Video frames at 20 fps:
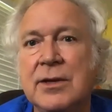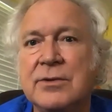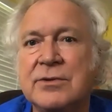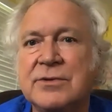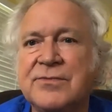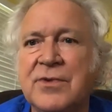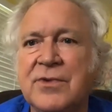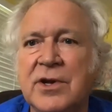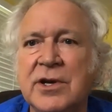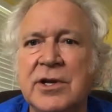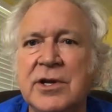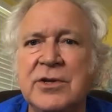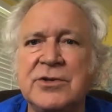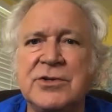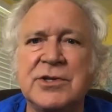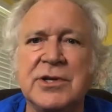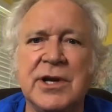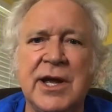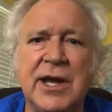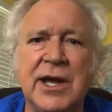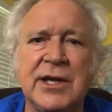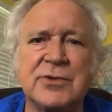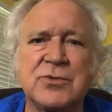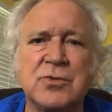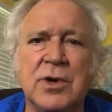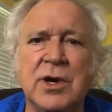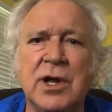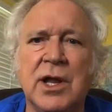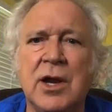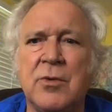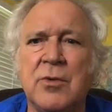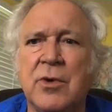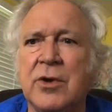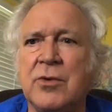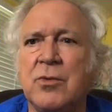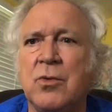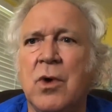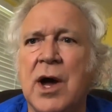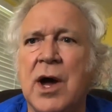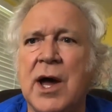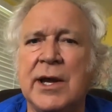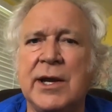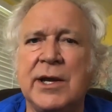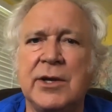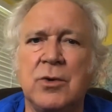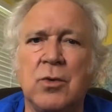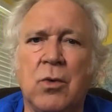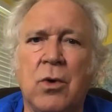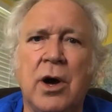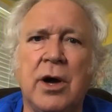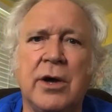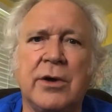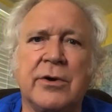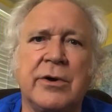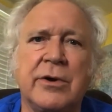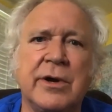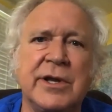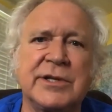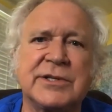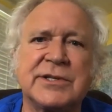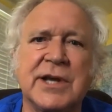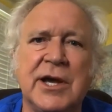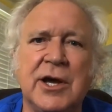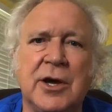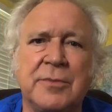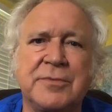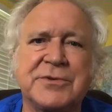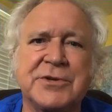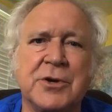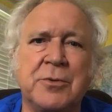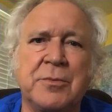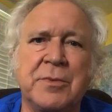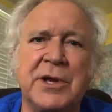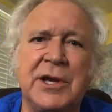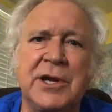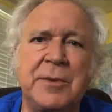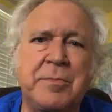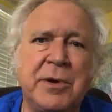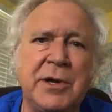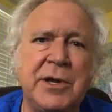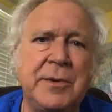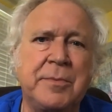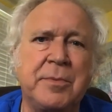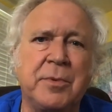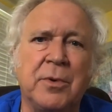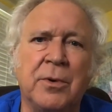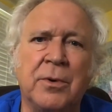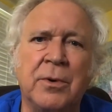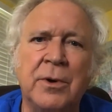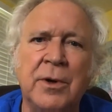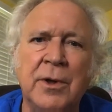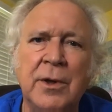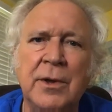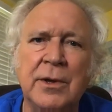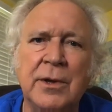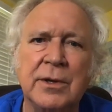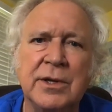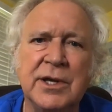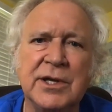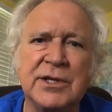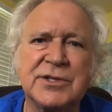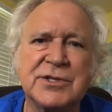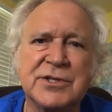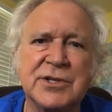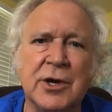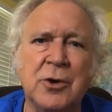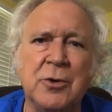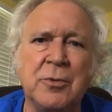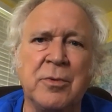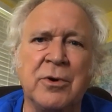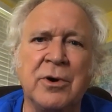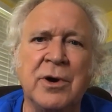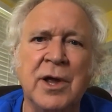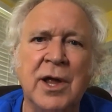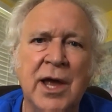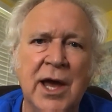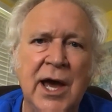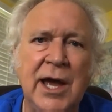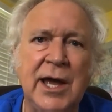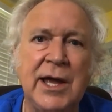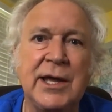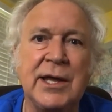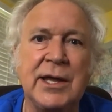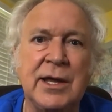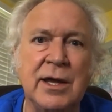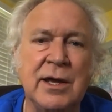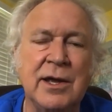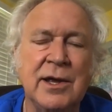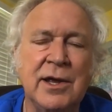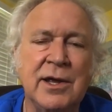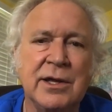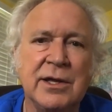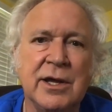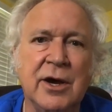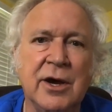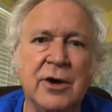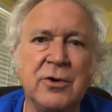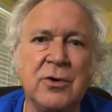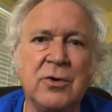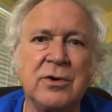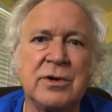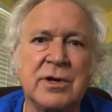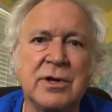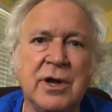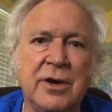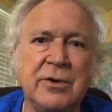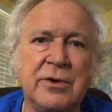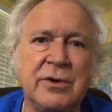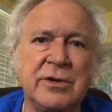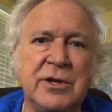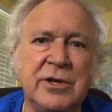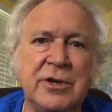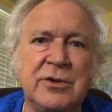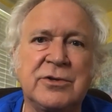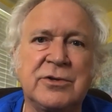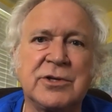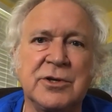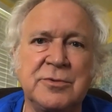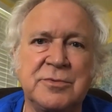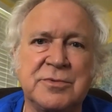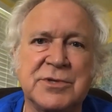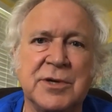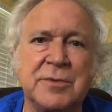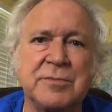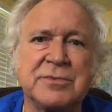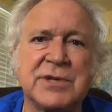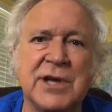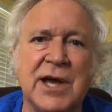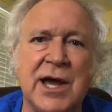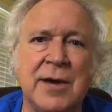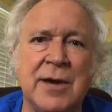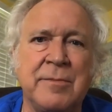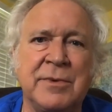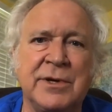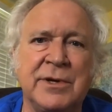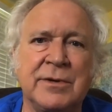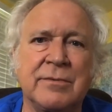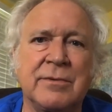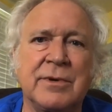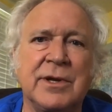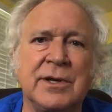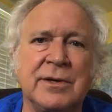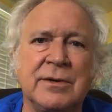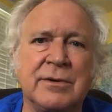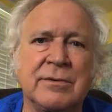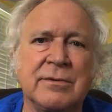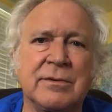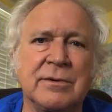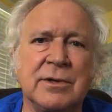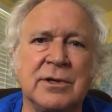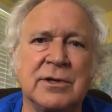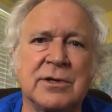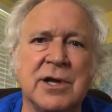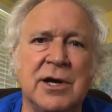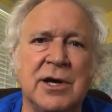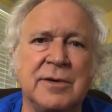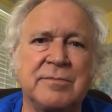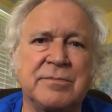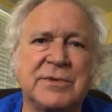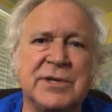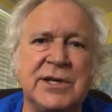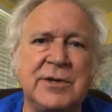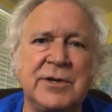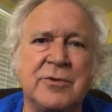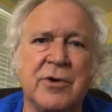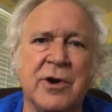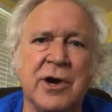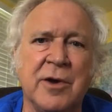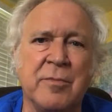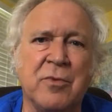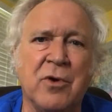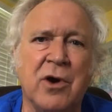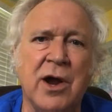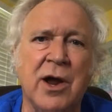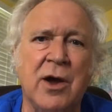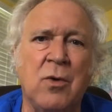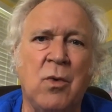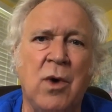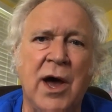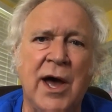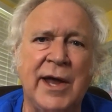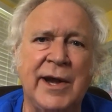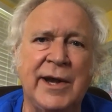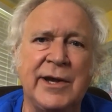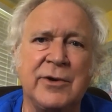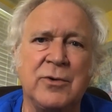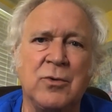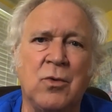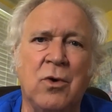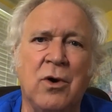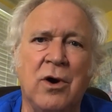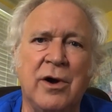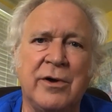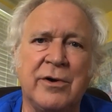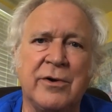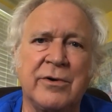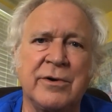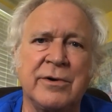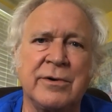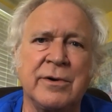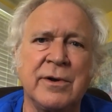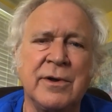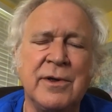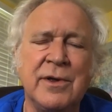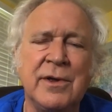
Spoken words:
it's funny you should ask. Well, I wrote Wine Into Water, and it's helped so many people get sober. Hey, Go to YouTube sometime and look up T. Graham Brown, Wine Into Water,